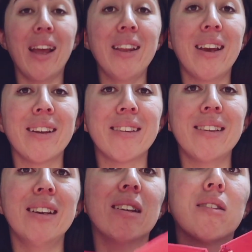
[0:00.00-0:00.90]
And you can't
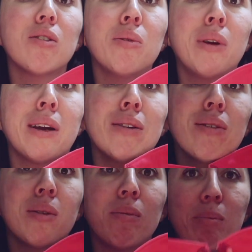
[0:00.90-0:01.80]
see it, so who
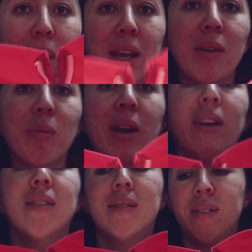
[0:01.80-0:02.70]
cares? Pink and
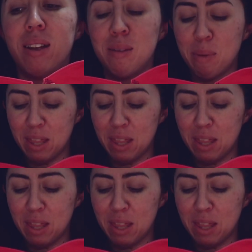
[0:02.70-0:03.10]
white, that's my